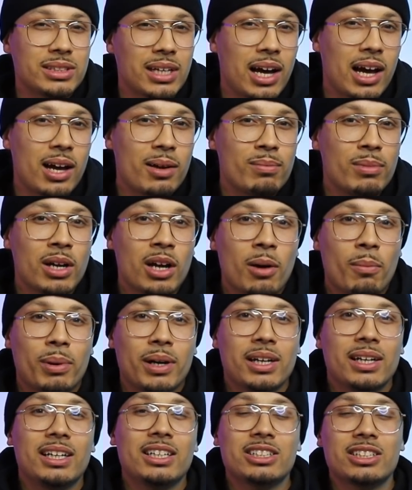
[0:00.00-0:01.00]
time,
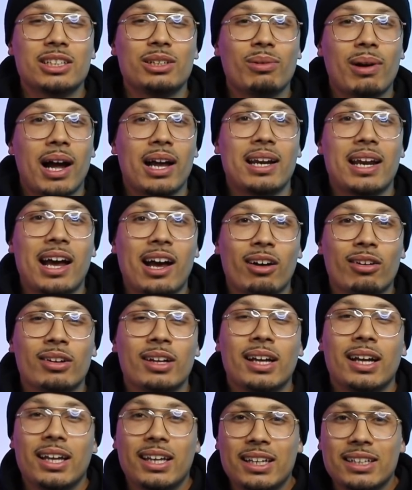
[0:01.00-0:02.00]
but initially right
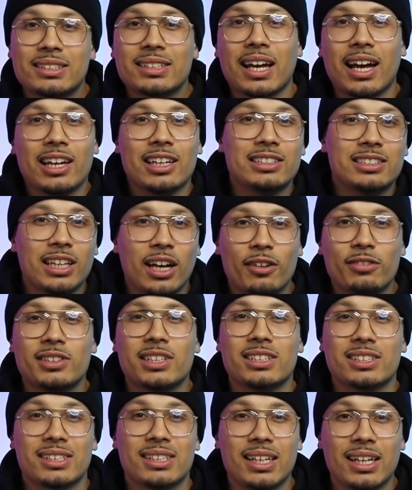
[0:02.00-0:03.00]
now it is kind of tough
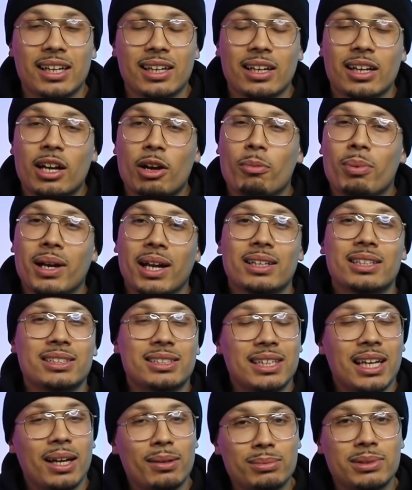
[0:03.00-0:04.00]
to stick, but at the
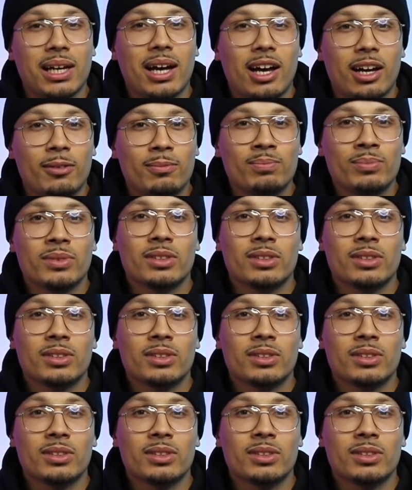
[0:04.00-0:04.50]
same time